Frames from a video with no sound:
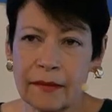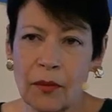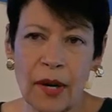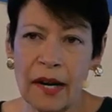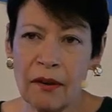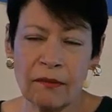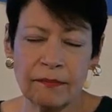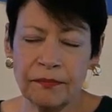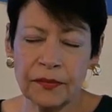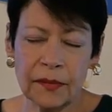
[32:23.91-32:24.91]
Wow.
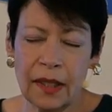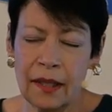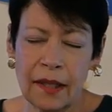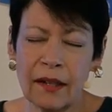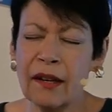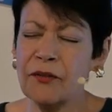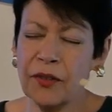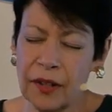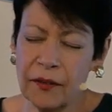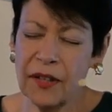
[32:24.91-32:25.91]
God,
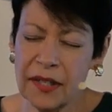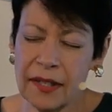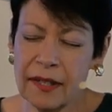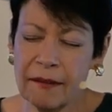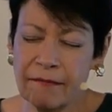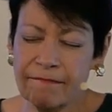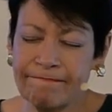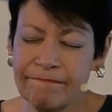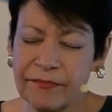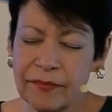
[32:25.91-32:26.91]
forgive us.
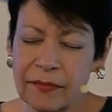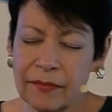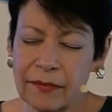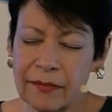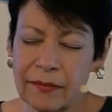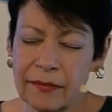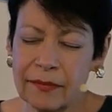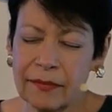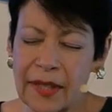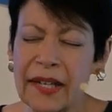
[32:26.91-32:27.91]

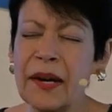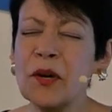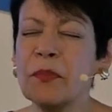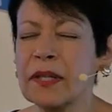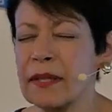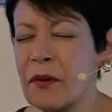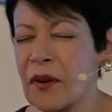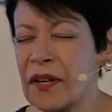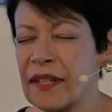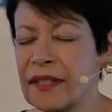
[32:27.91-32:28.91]
And help us,
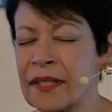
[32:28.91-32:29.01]
Lord,